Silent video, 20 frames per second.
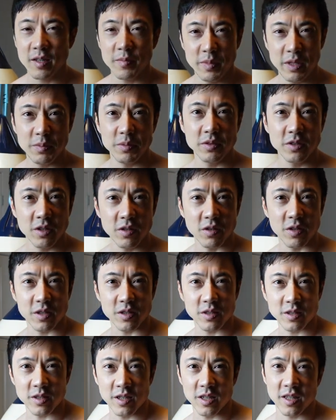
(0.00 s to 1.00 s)
people
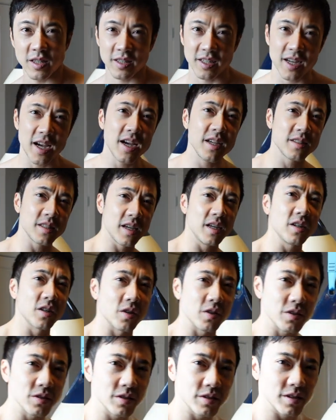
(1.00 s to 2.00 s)
notice, guys and
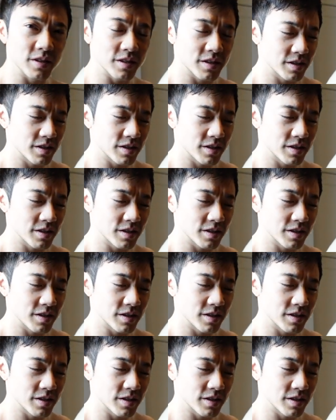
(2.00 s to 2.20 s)
girls.